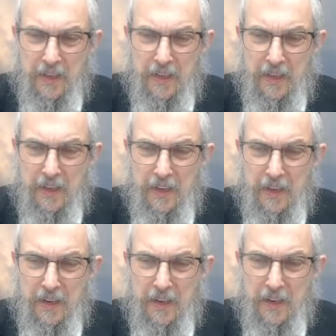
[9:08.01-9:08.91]

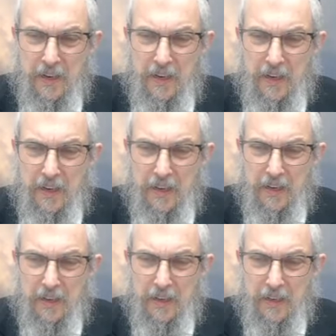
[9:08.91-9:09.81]

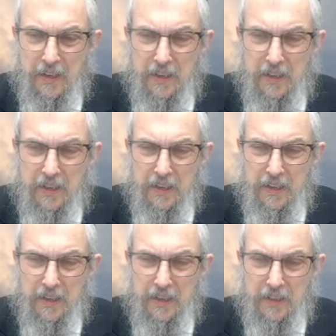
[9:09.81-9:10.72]

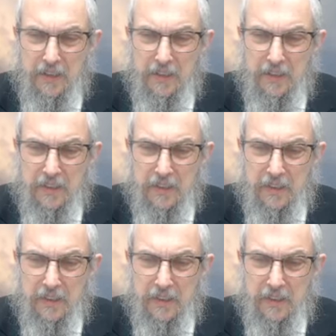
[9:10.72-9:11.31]
(no one is talking)